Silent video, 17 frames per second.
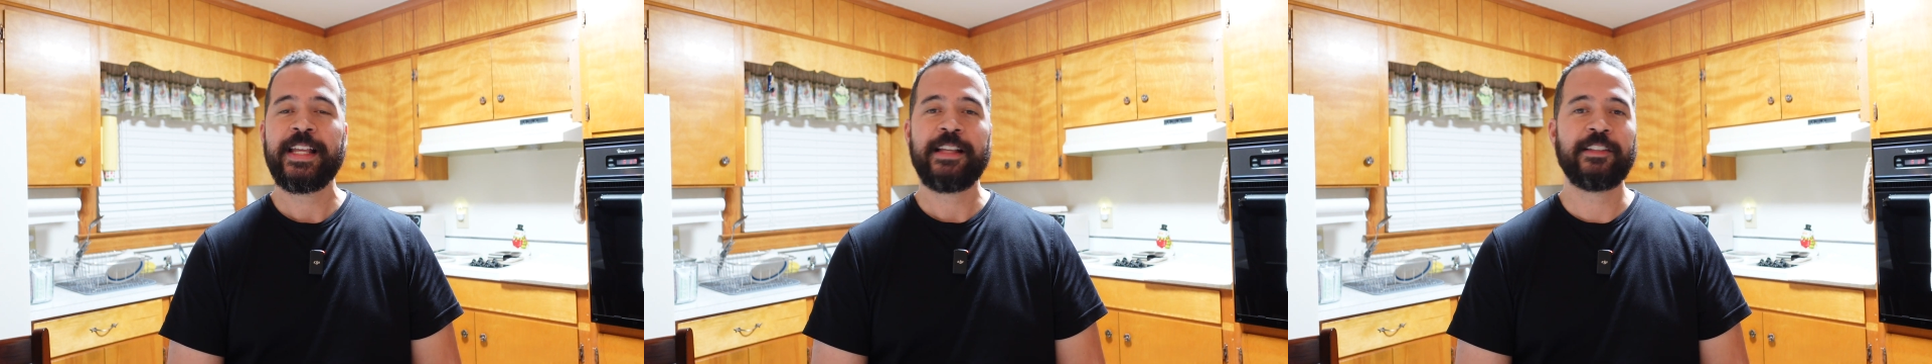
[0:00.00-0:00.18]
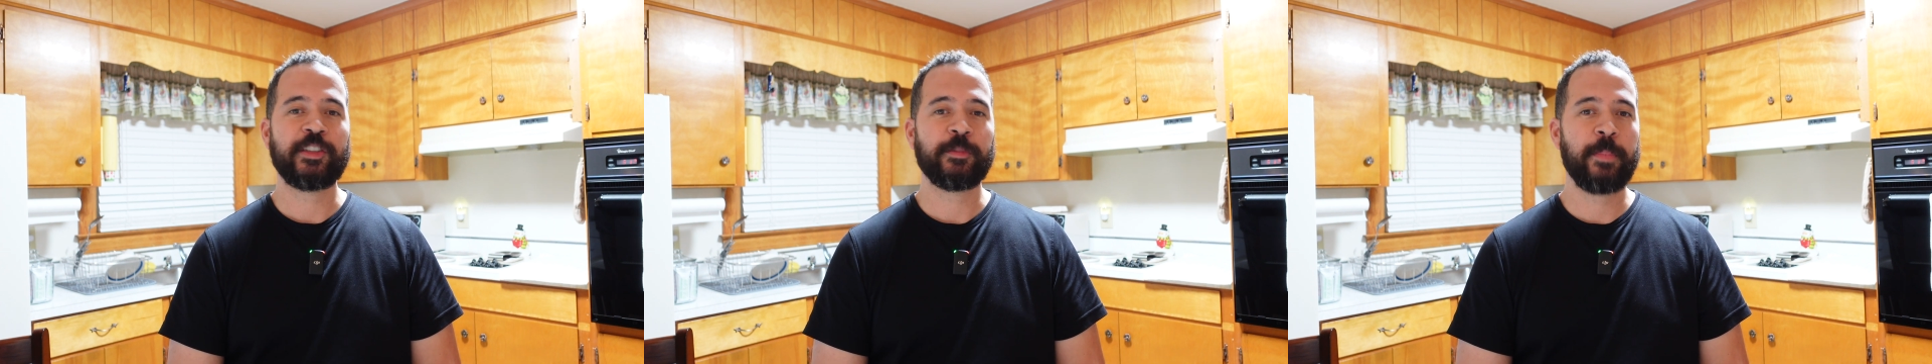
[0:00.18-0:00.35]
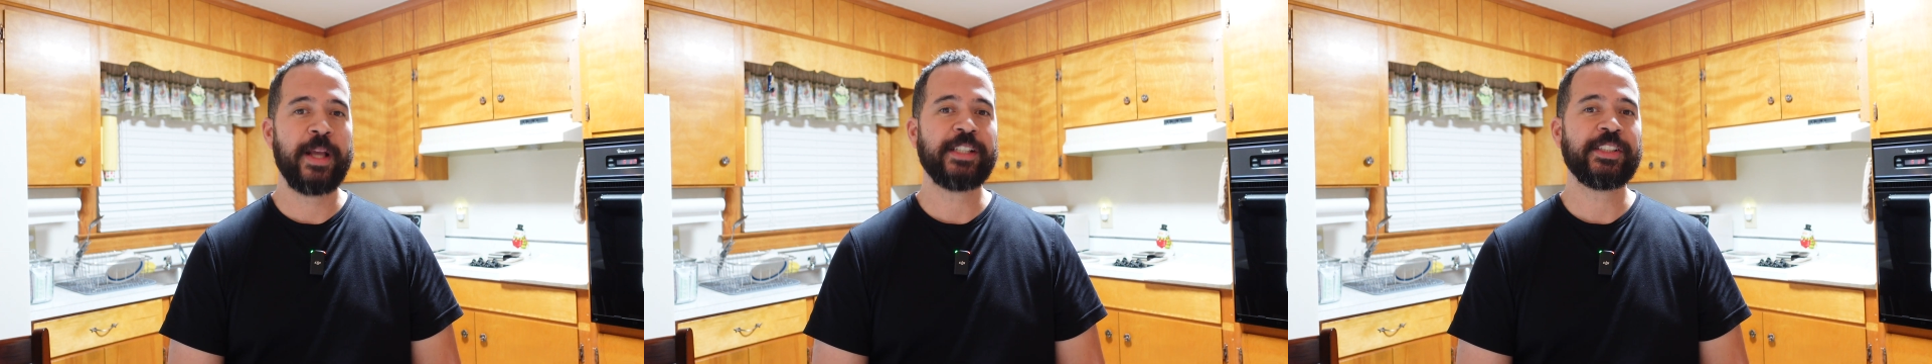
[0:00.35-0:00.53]

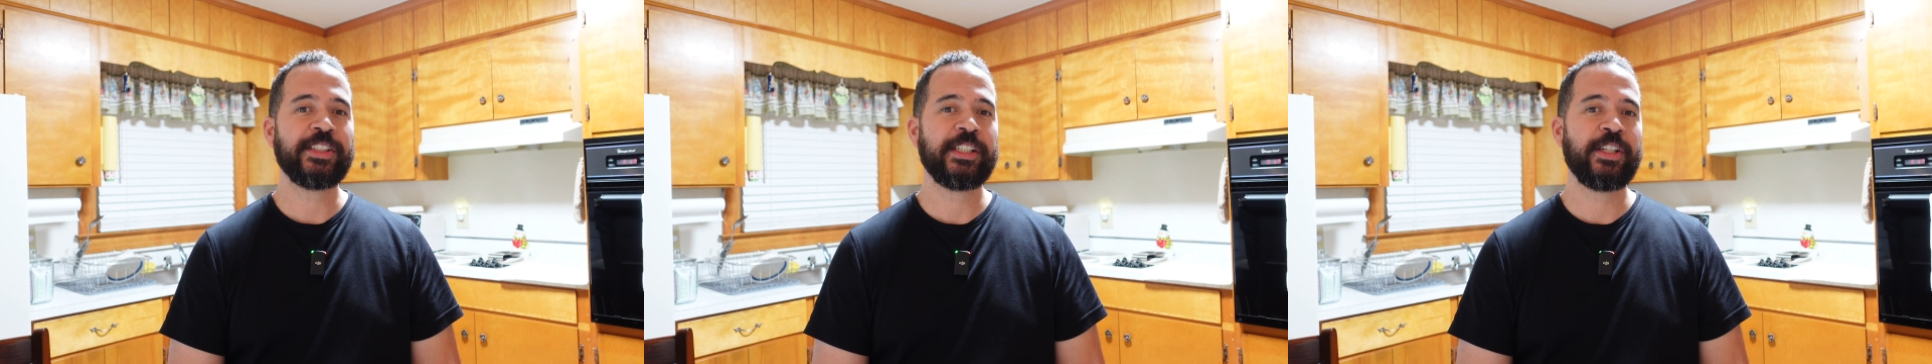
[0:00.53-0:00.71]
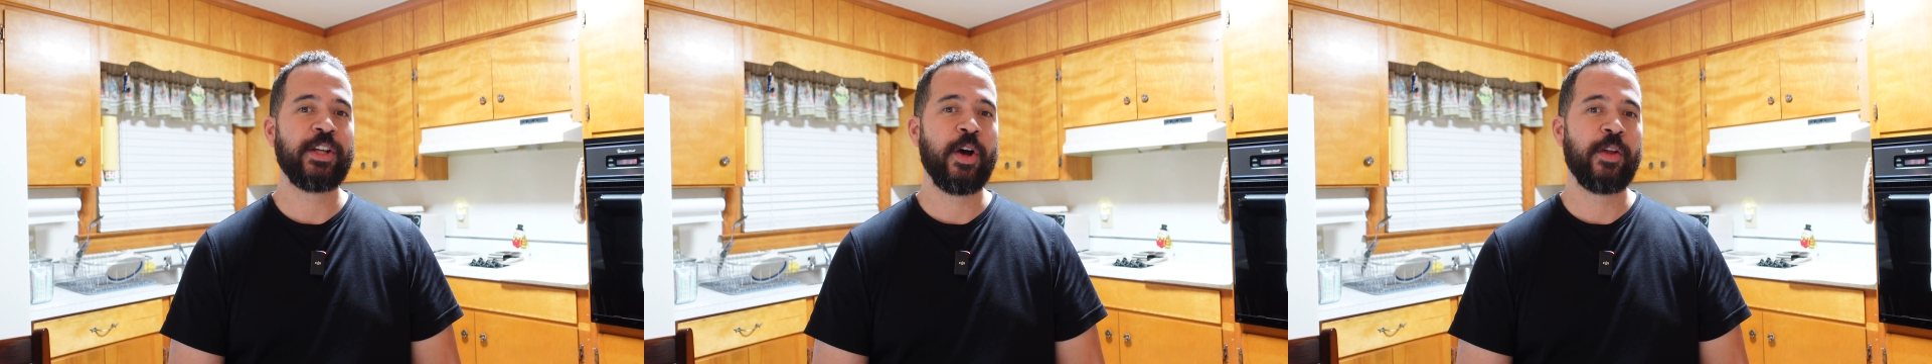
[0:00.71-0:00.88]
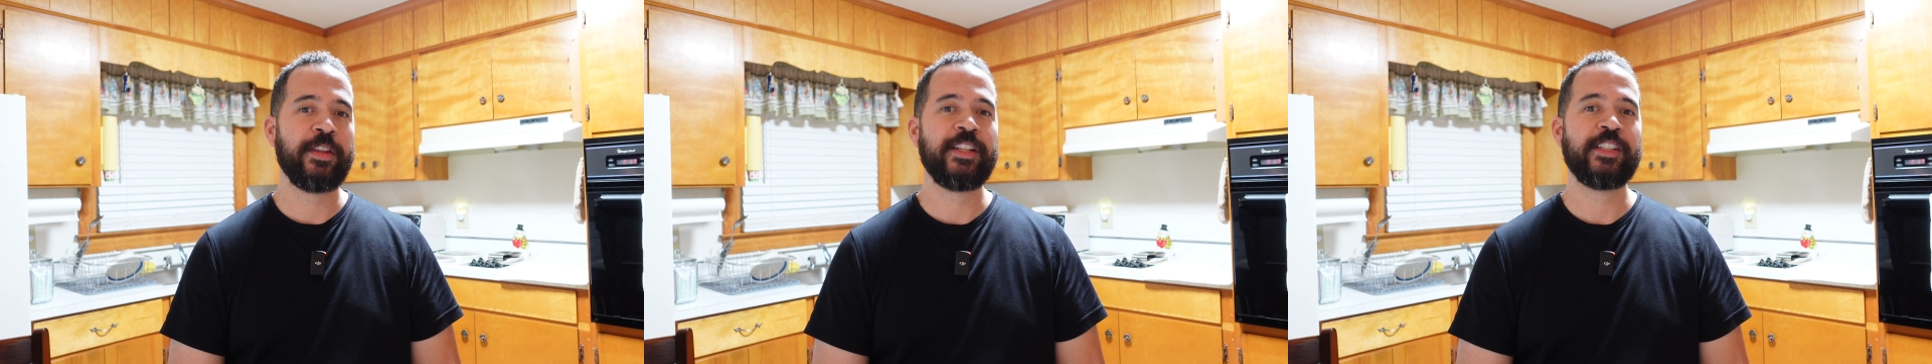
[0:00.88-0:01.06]
especially
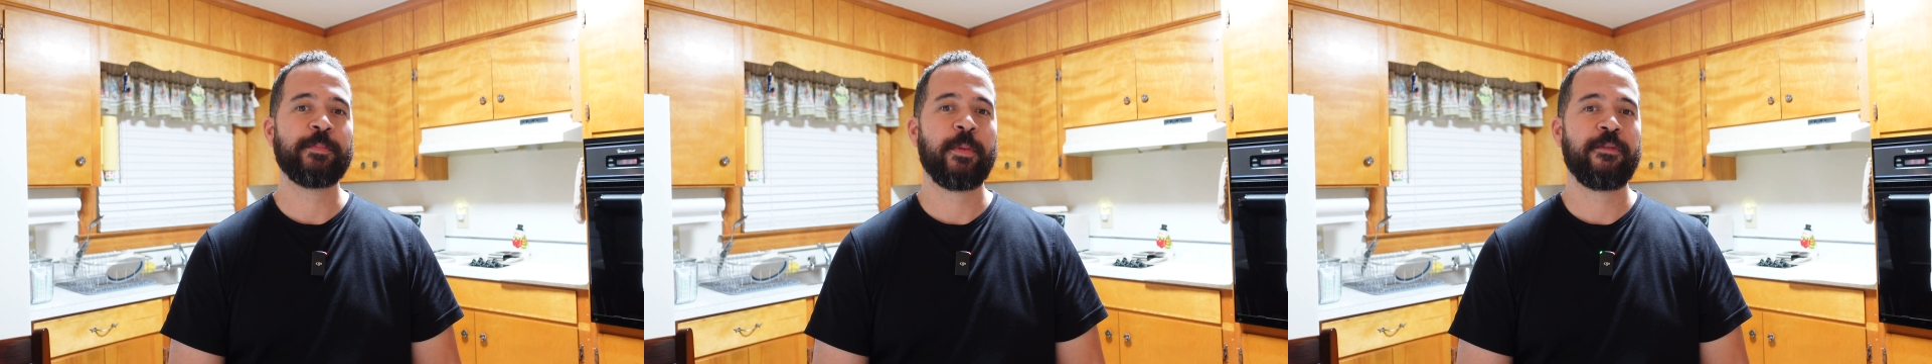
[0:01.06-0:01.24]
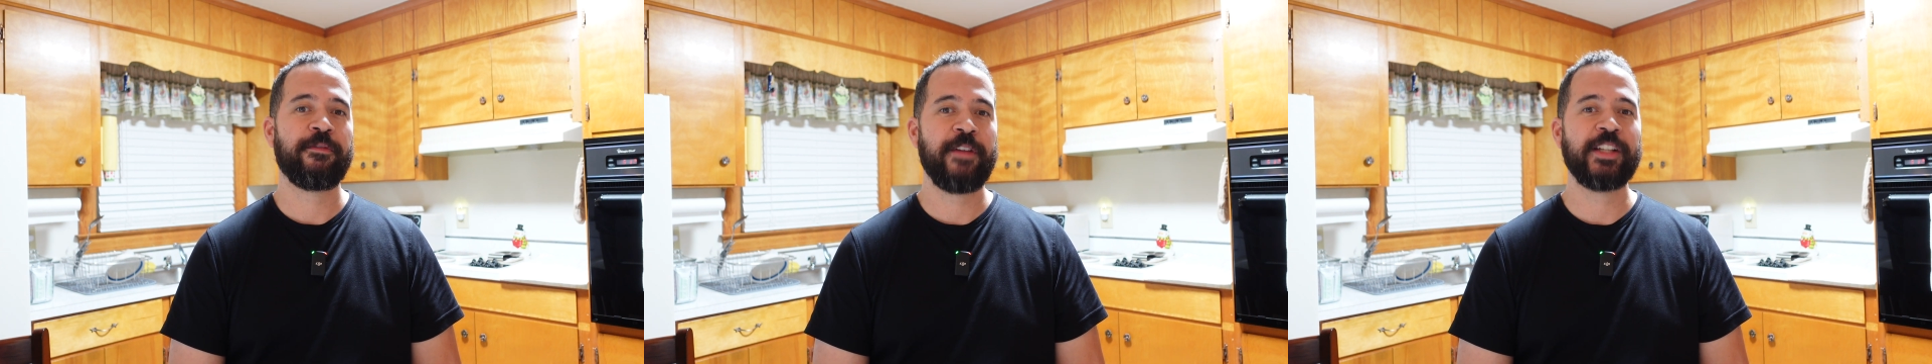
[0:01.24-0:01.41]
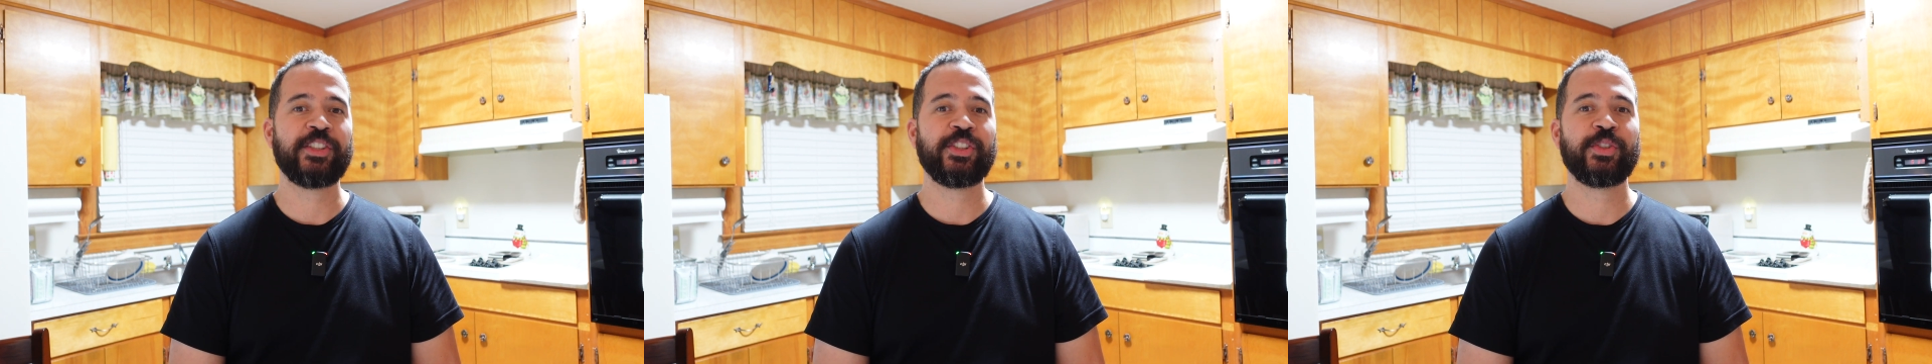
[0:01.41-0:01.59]
on these
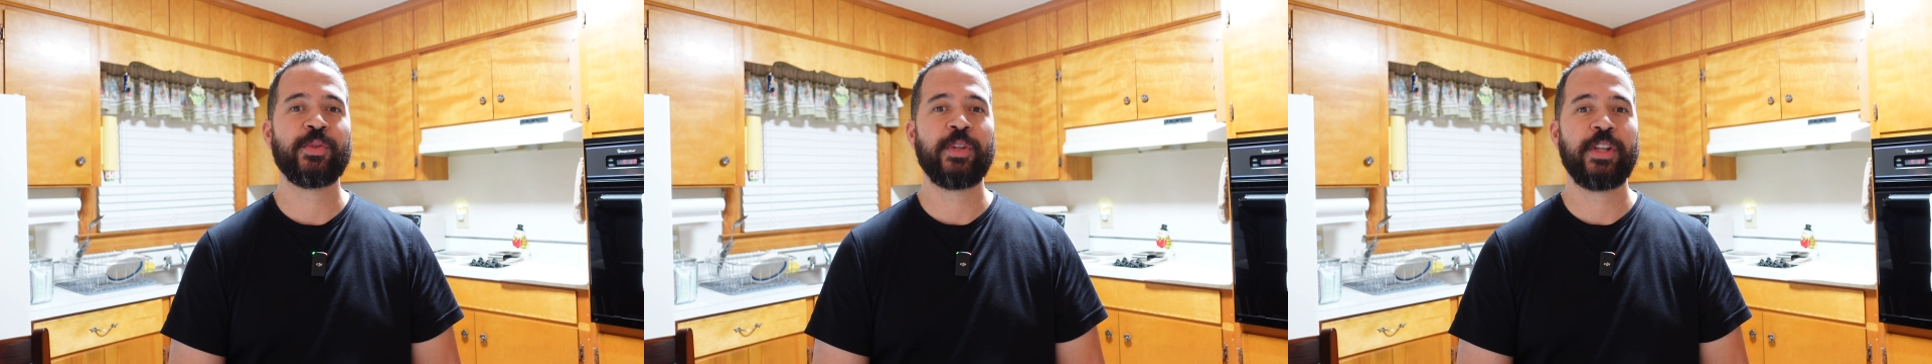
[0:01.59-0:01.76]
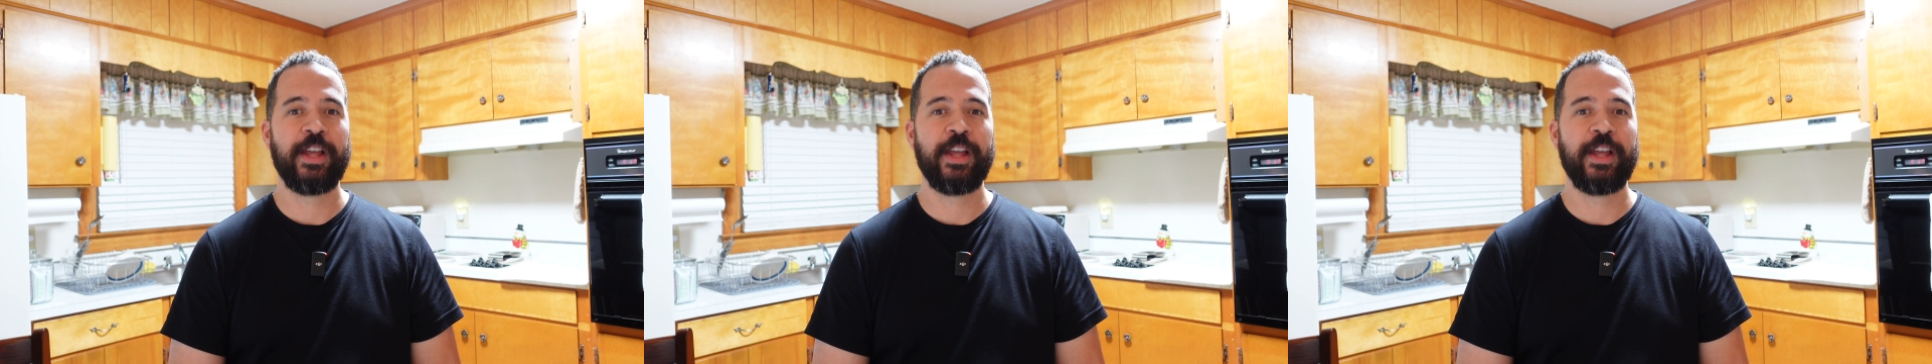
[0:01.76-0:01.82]
professional